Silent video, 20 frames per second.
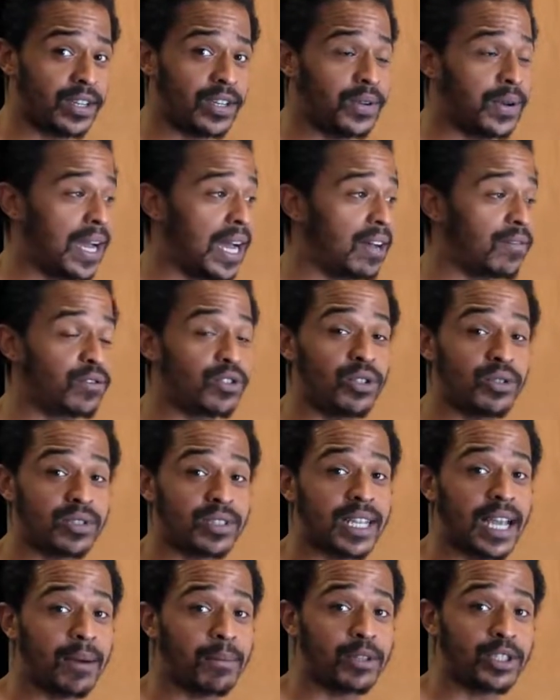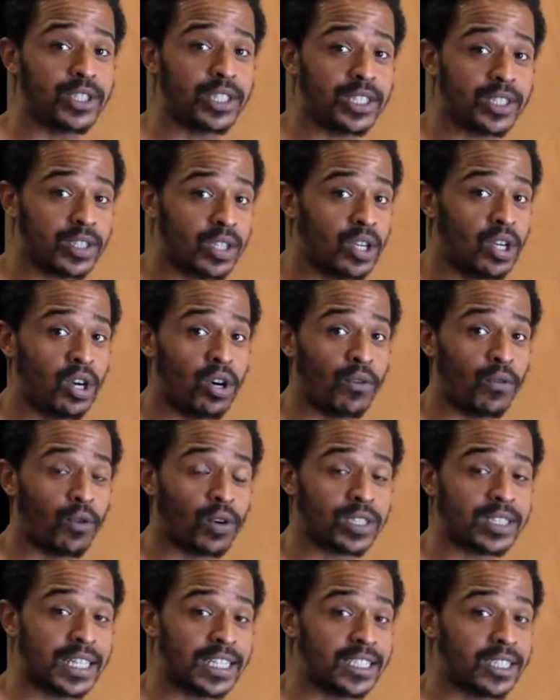You have 2 sandwiches, 4
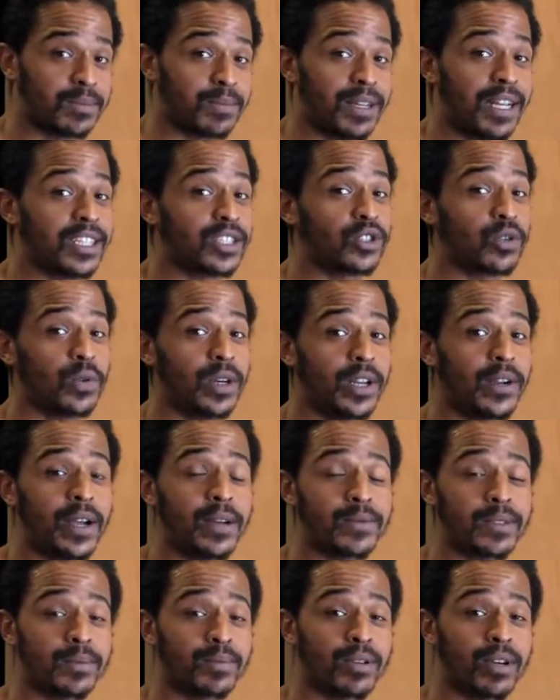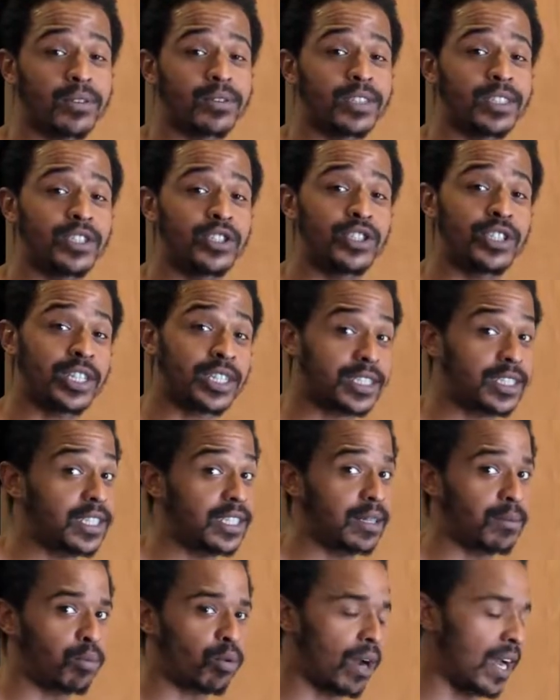slices of bread, that's 20 grams of protein just in
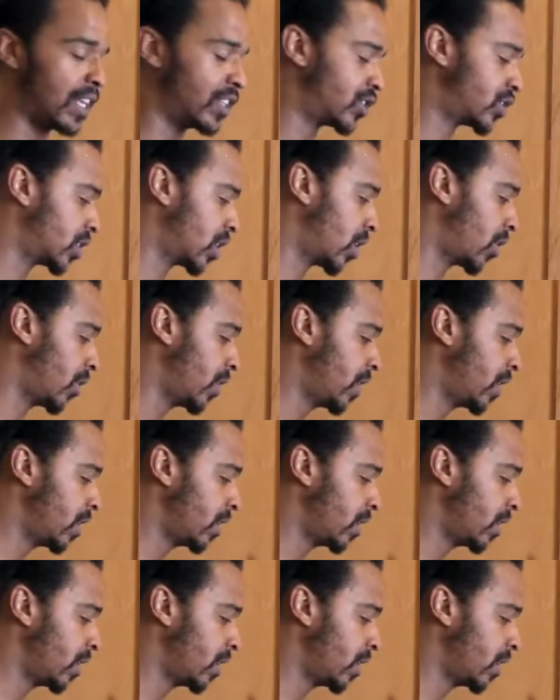the bread. So